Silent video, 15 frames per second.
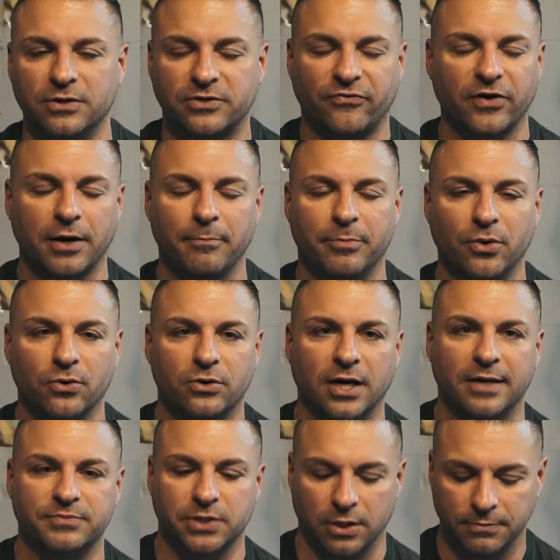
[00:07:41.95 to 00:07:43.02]
It's freaking
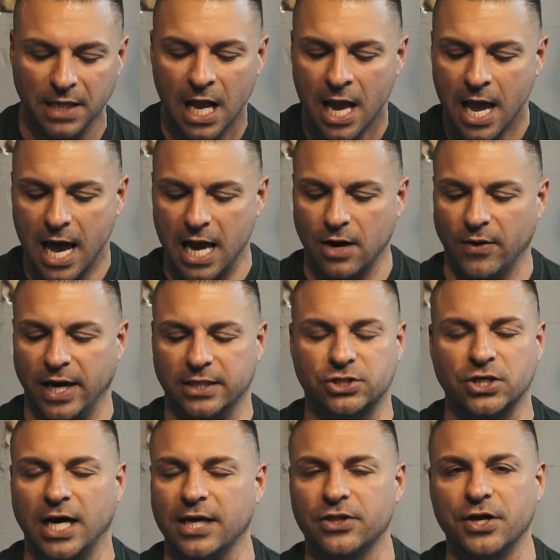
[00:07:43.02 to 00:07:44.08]
bullcrap. So anyway,
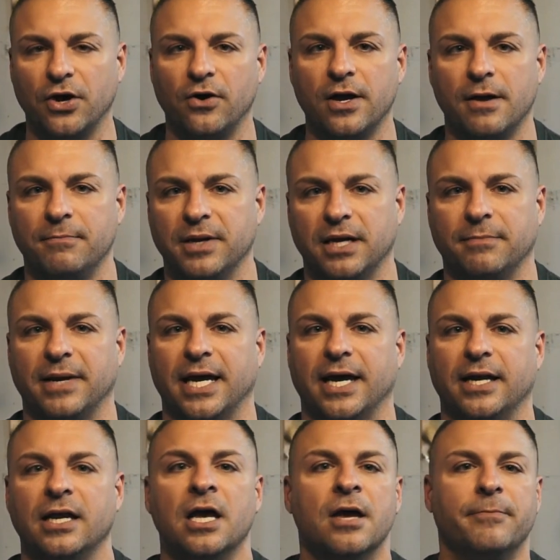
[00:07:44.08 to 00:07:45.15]
try the Yohimbine,
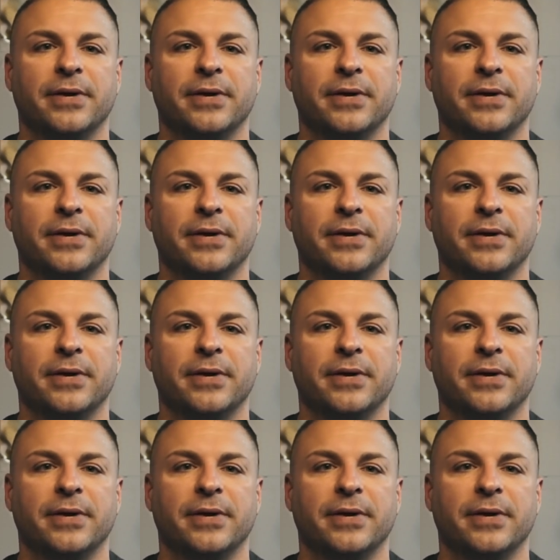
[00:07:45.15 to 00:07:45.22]
man.